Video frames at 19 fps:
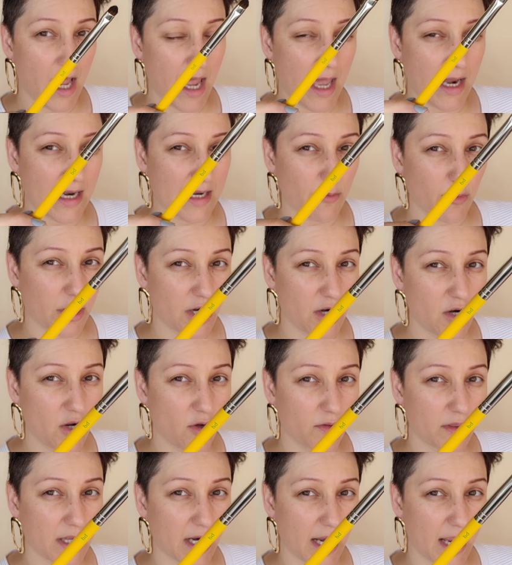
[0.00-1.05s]
And I want to
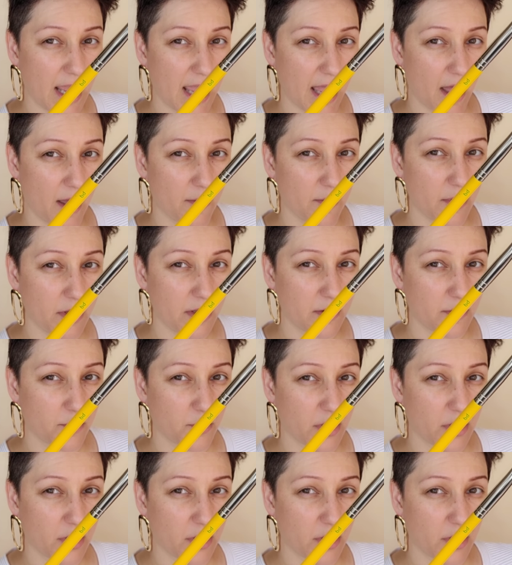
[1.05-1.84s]
note that I am